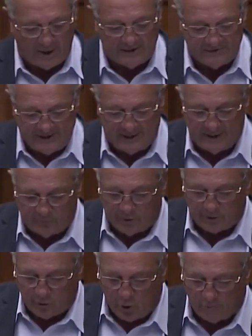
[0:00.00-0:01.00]
like setting
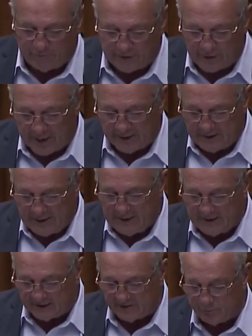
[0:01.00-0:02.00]
where COVID
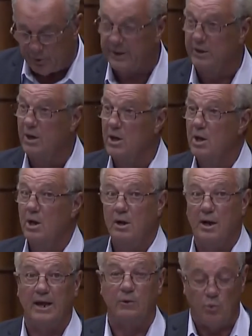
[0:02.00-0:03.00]
19 can spread
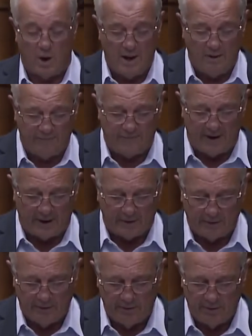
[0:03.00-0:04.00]
like
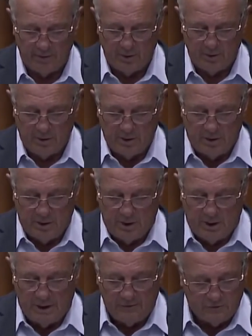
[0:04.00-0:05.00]
wildfire
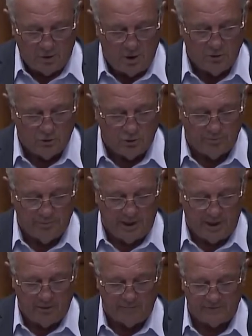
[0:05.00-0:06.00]
is long term
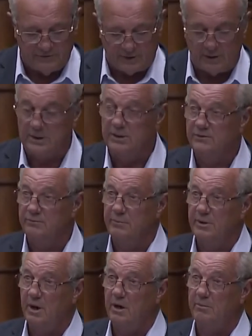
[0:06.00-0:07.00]
care facilities and
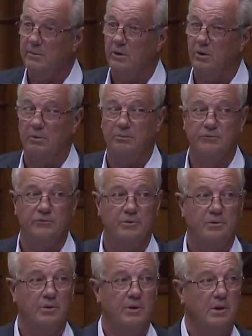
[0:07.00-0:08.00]
retirement homes.
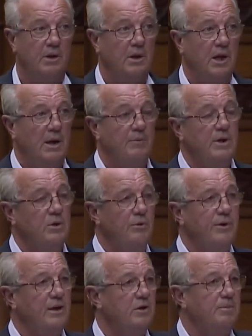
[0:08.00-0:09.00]
And we know
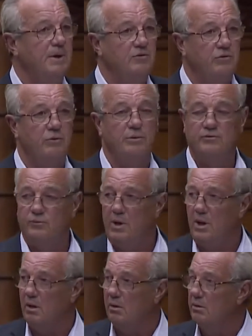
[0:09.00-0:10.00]
that to be true as
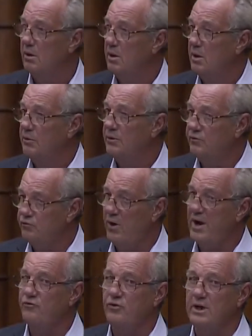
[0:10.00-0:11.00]
well. The
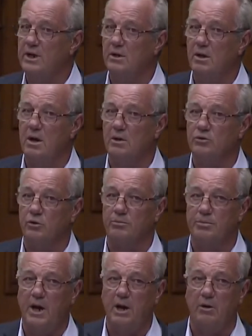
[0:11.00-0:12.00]
tragedy in long
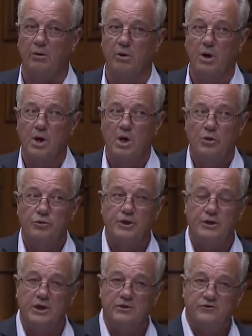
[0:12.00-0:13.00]
term care
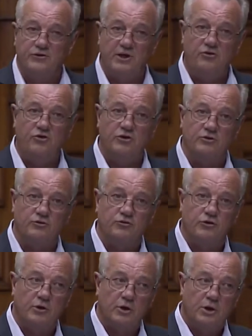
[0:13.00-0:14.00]
the
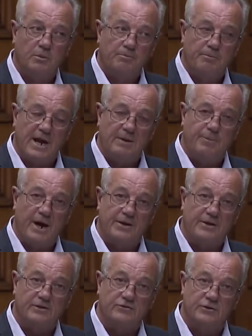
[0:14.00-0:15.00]
decisions made by
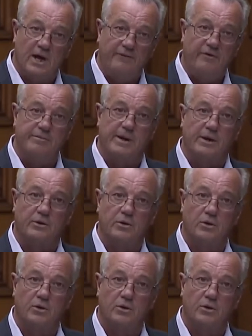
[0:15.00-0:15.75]
this government